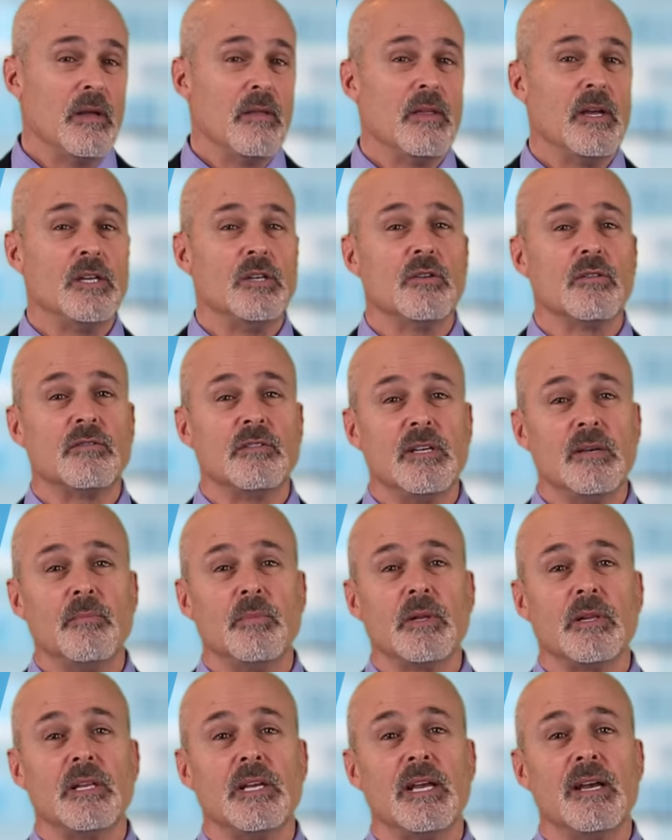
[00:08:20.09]
then you'll
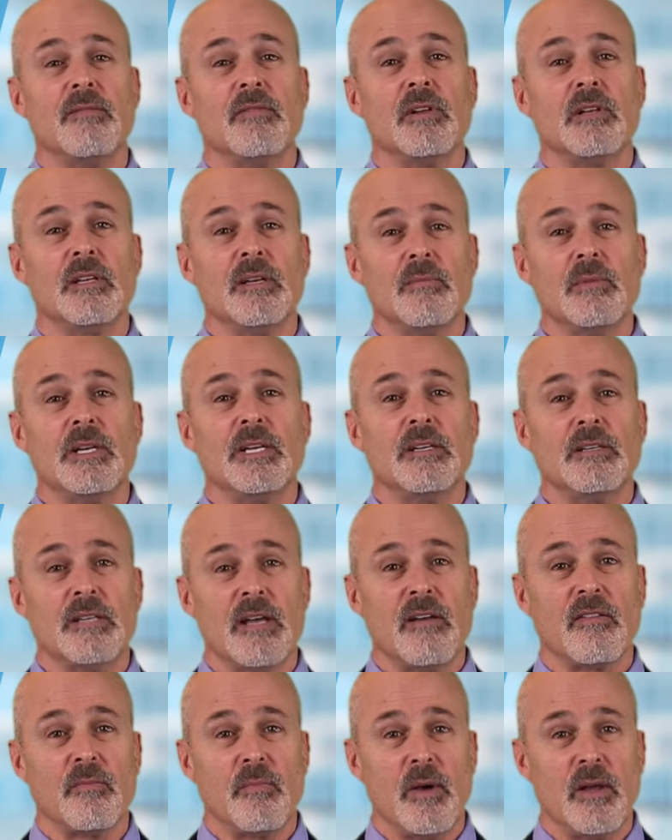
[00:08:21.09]
typically have a limited
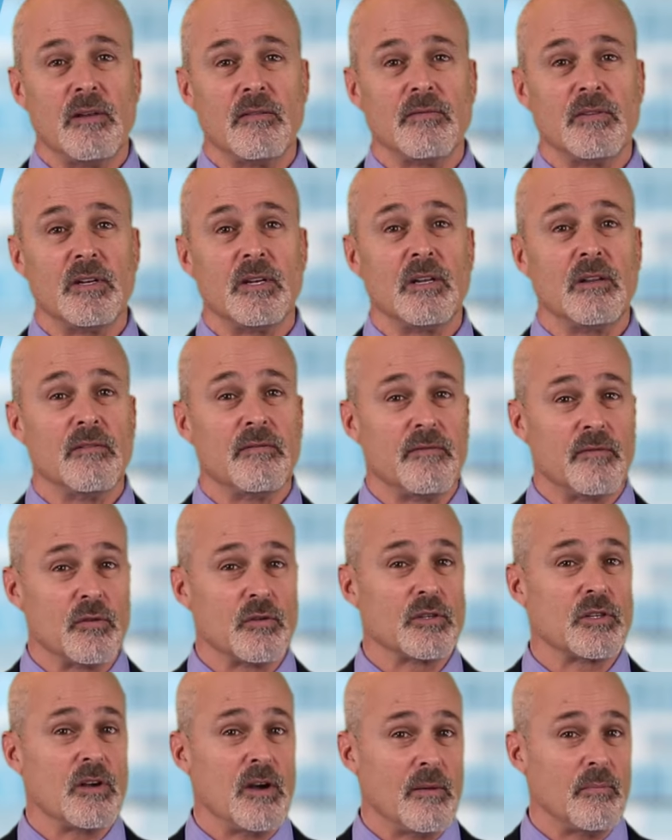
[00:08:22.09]
death benefit in the
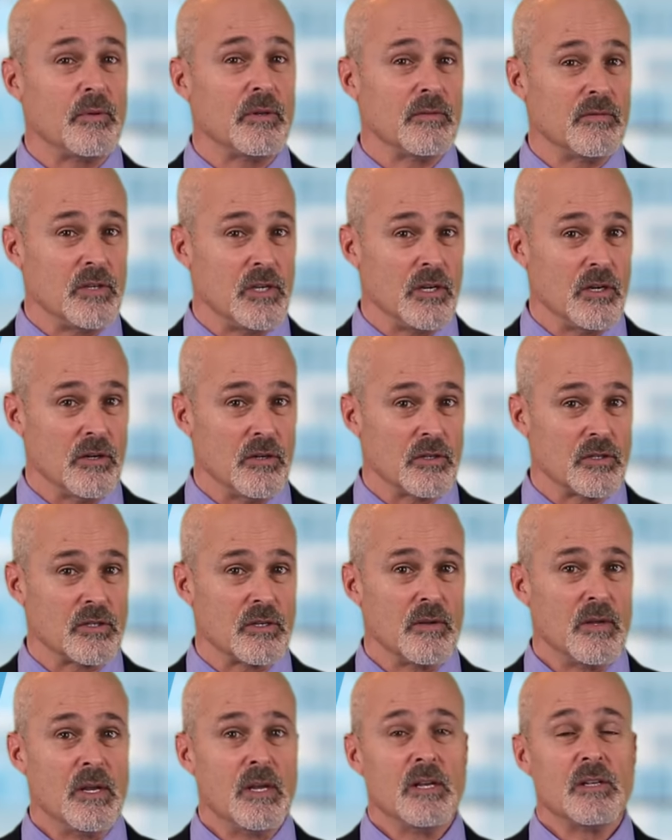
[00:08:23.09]
first couple of years.